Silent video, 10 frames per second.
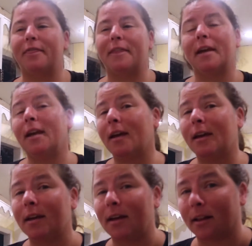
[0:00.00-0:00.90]

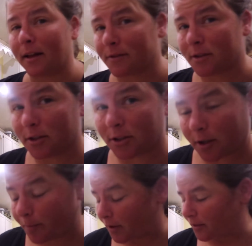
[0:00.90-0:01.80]
think, I'll have to look,
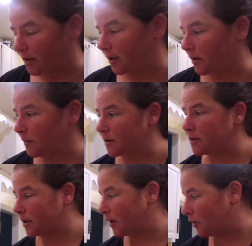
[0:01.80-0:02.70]
but I think it was
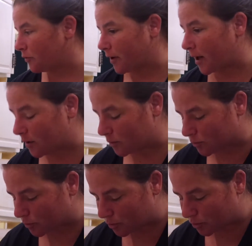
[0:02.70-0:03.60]
like
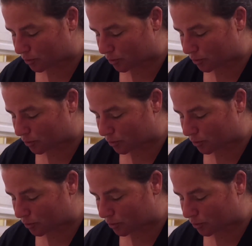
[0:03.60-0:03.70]
around